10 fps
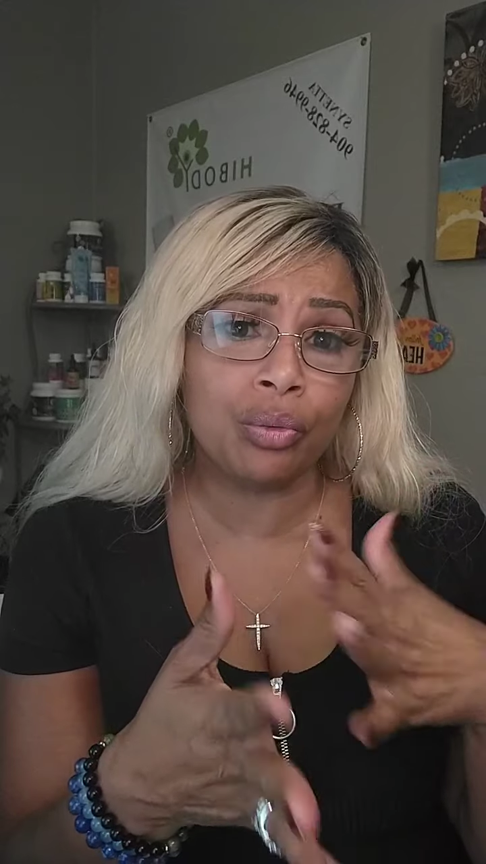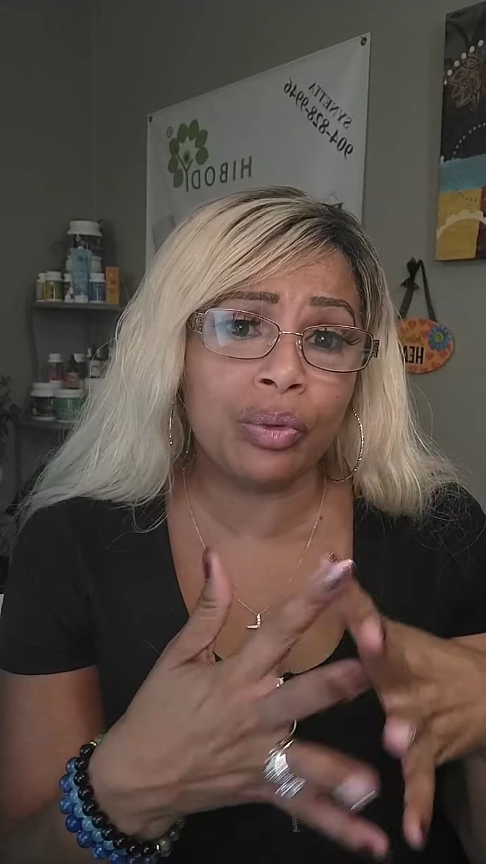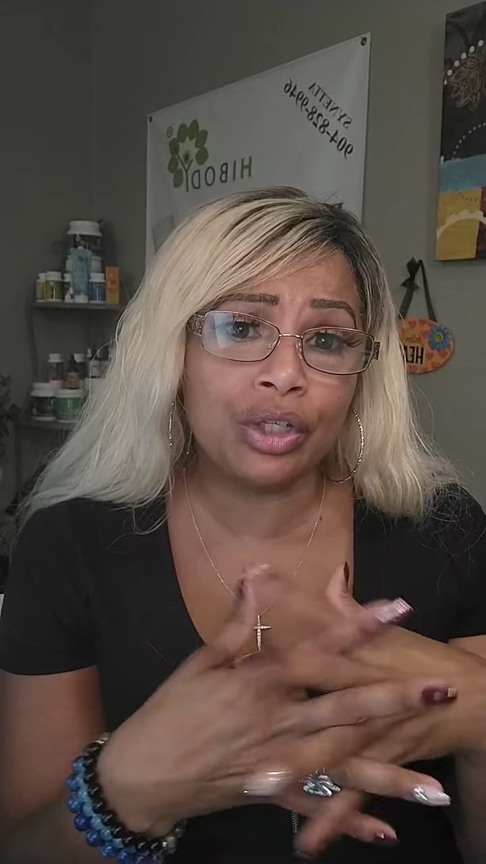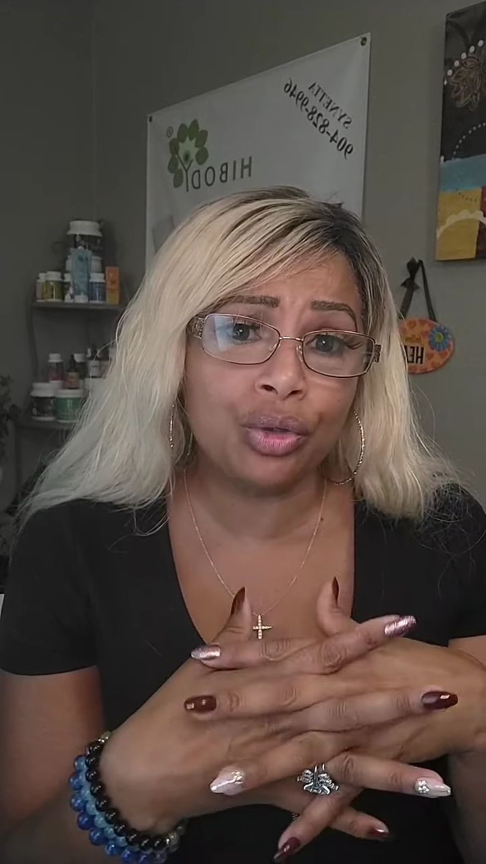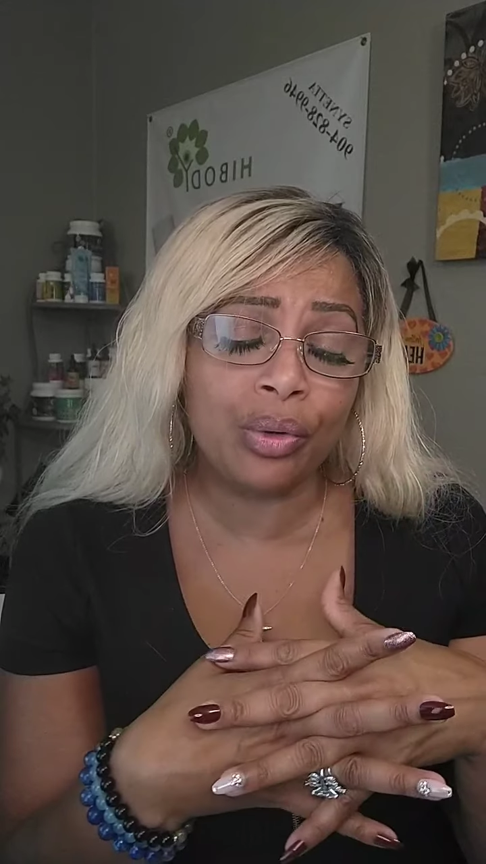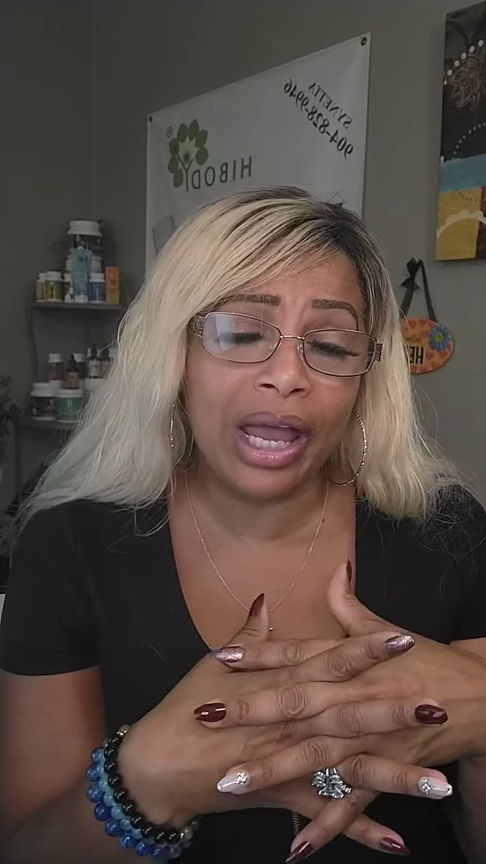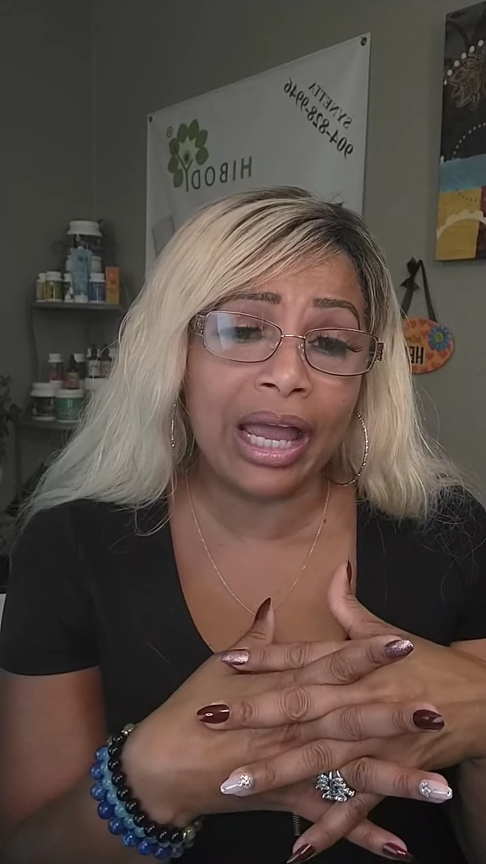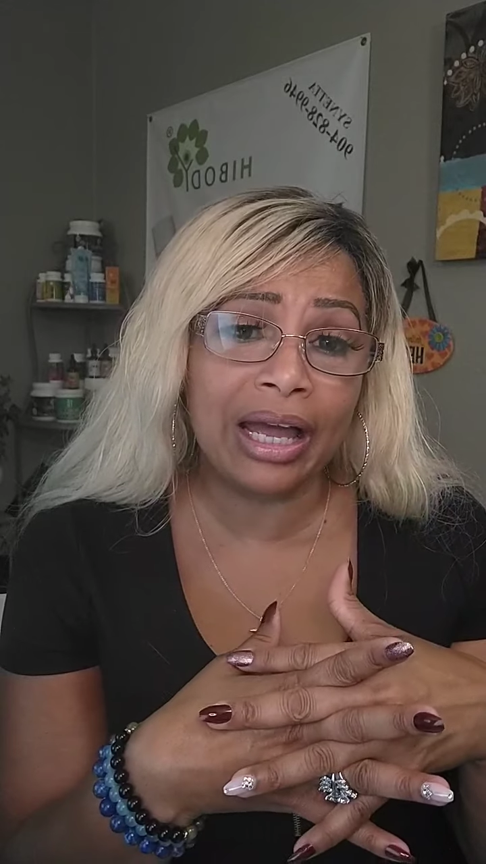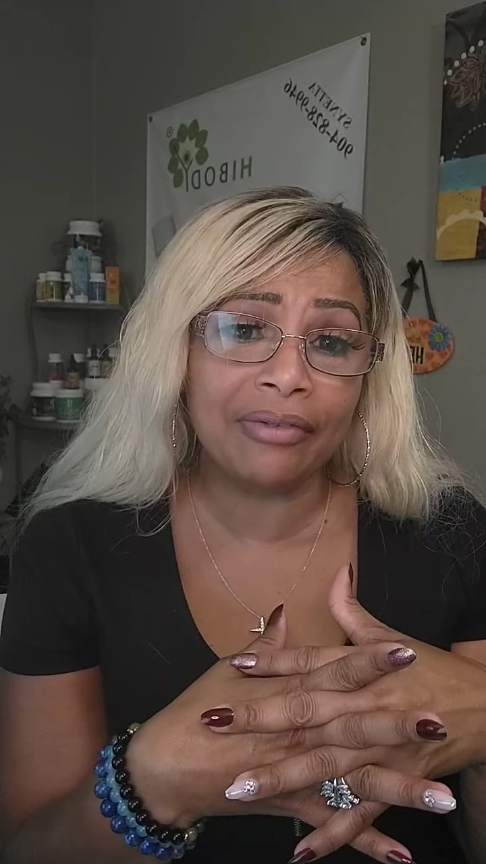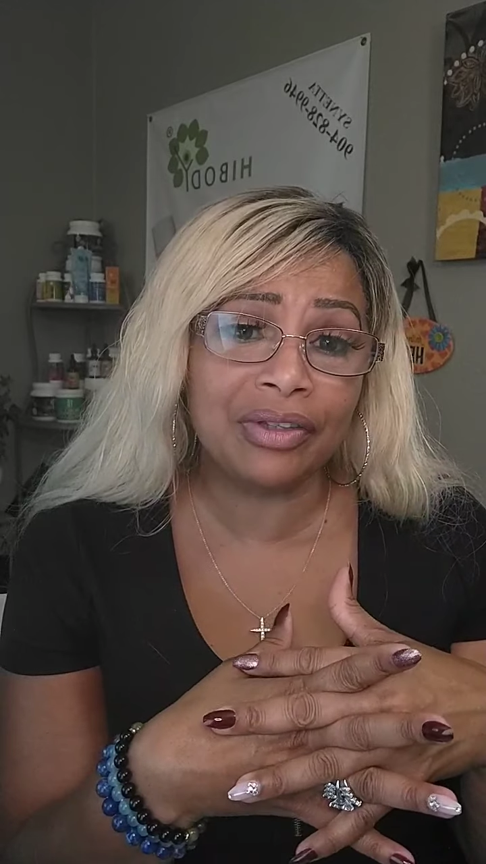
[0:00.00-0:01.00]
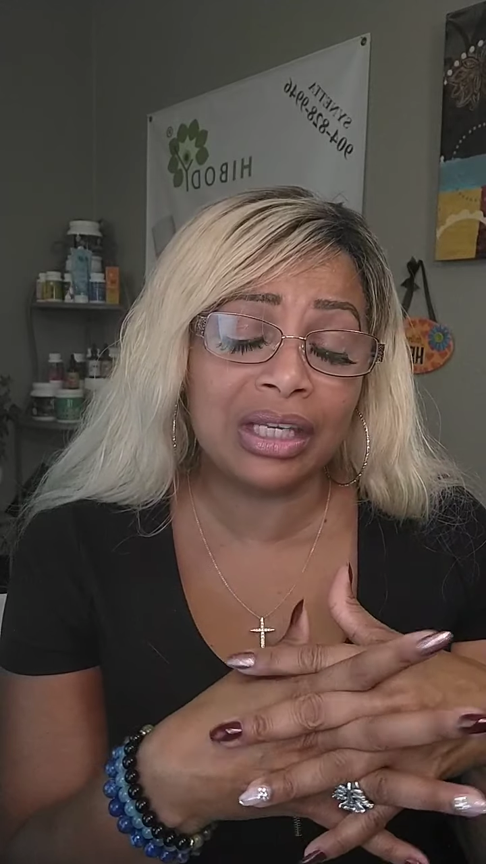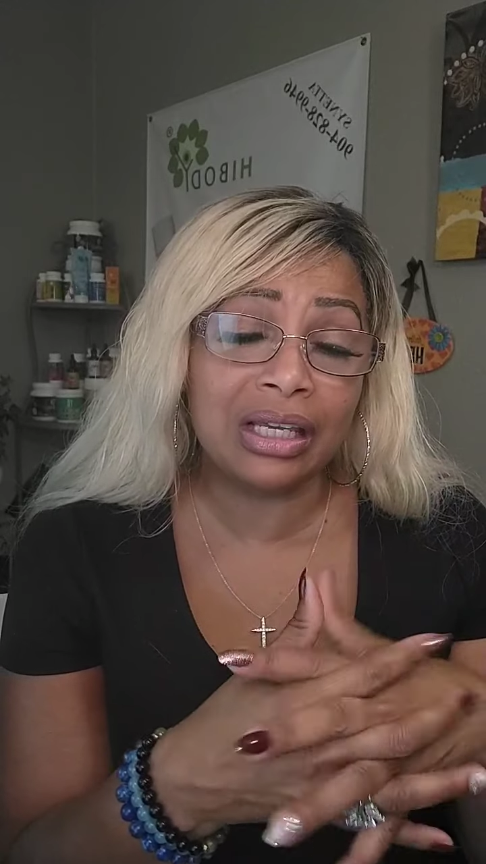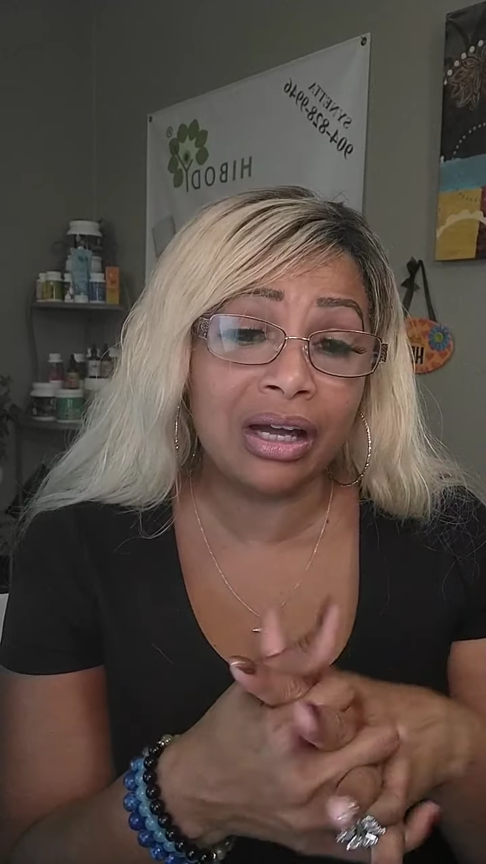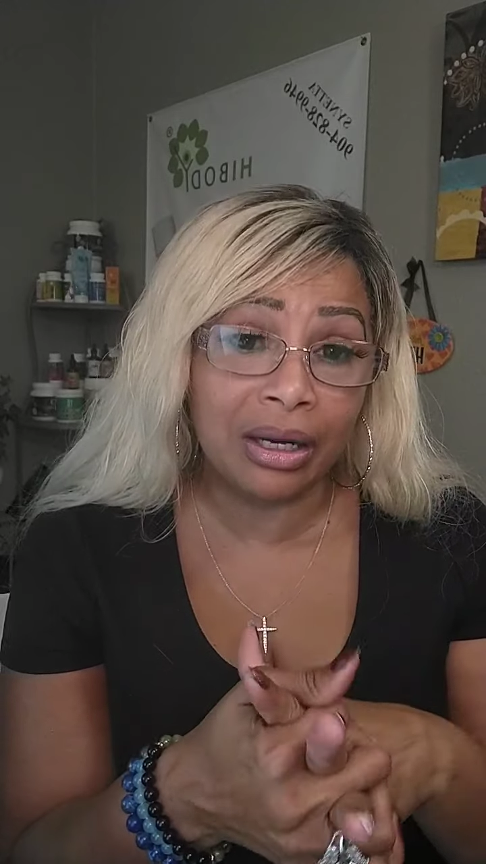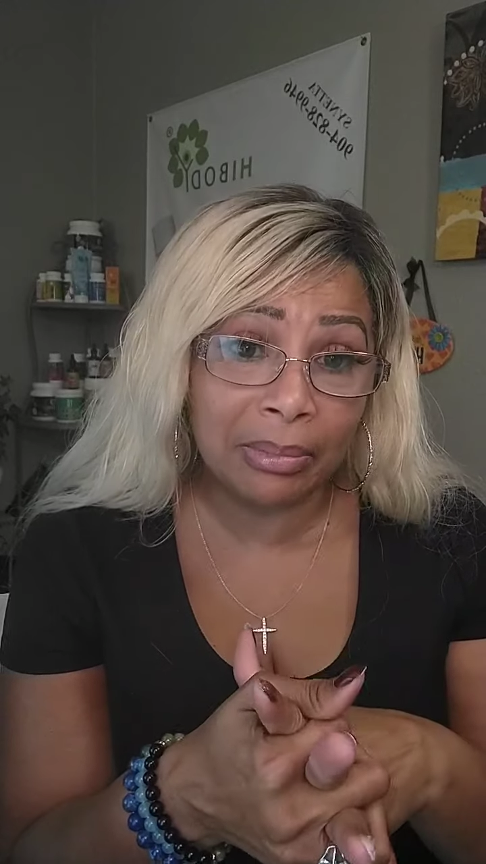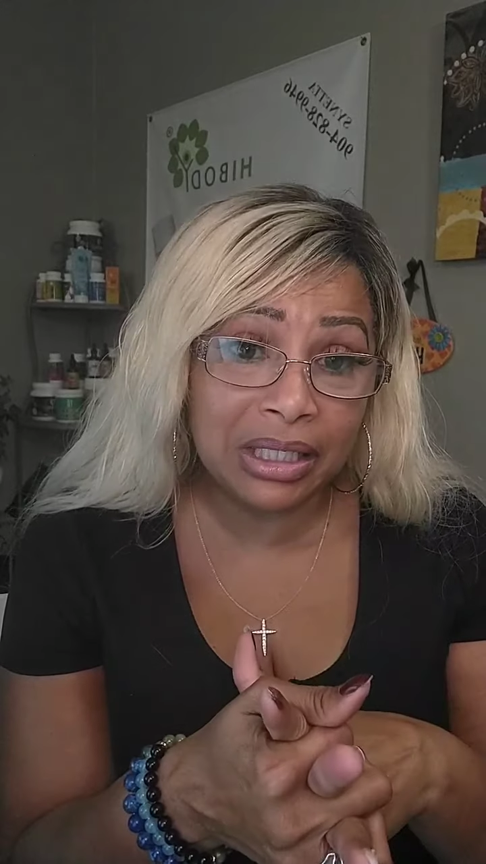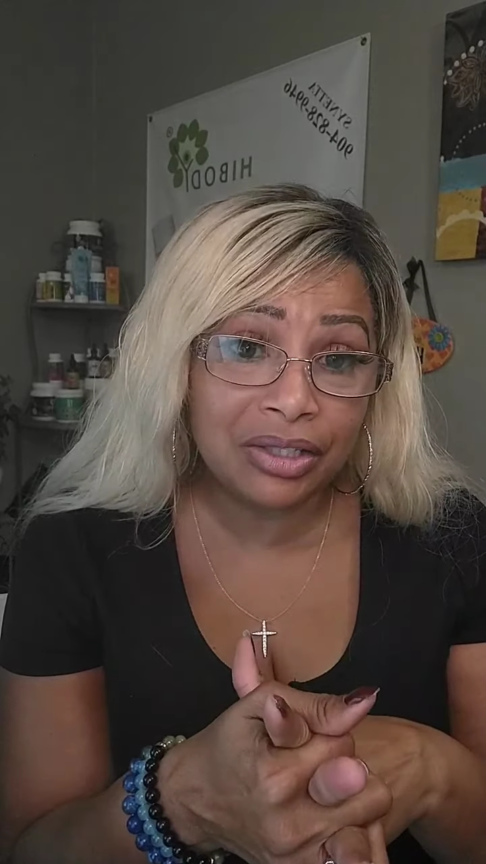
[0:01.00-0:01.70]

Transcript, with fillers: we do have the gummies